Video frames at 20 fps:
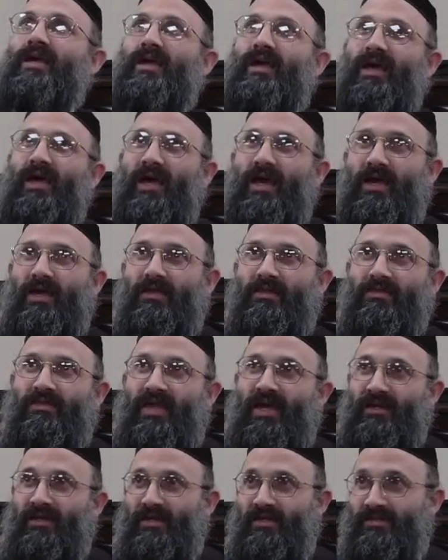and
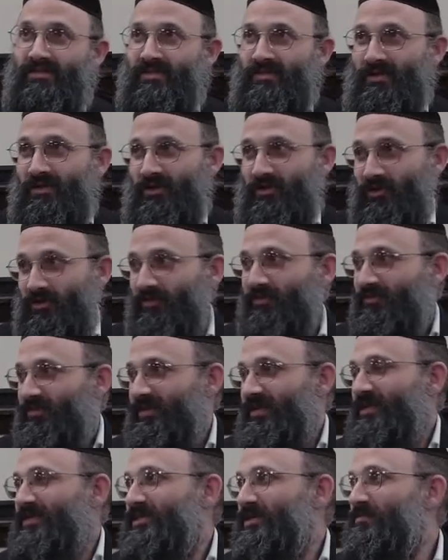that needs a guf. It
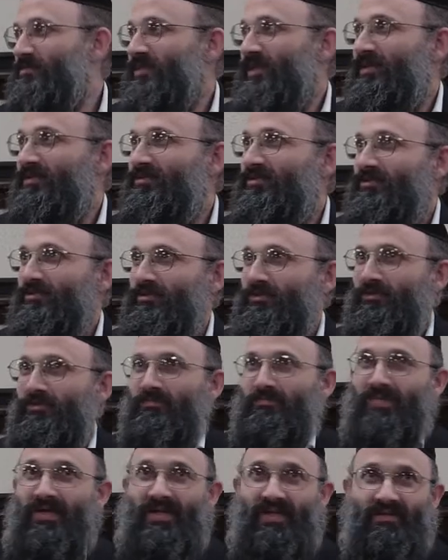needs something to
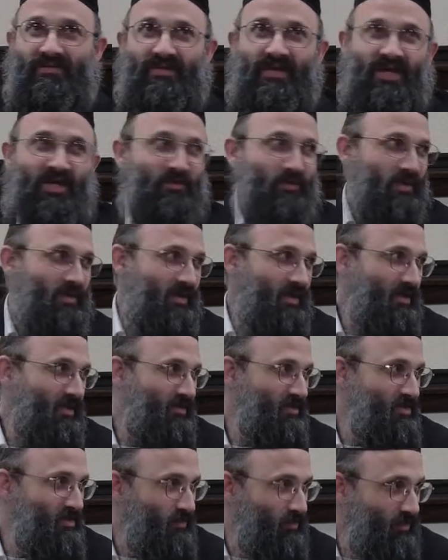be contained within in
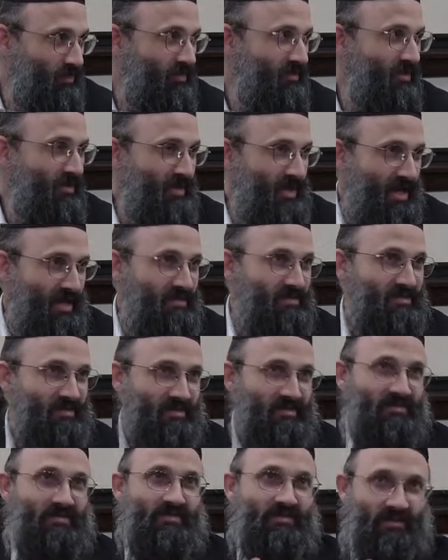this world, and
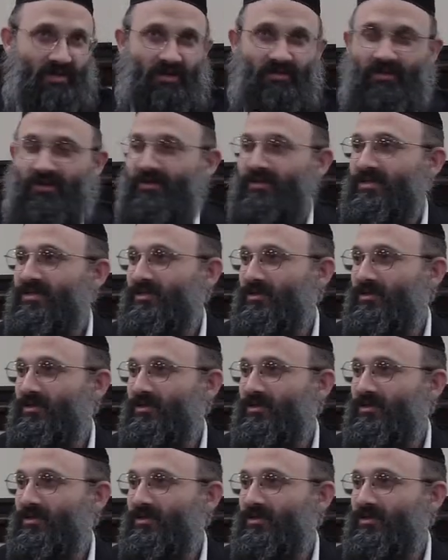that's the Hadlakas.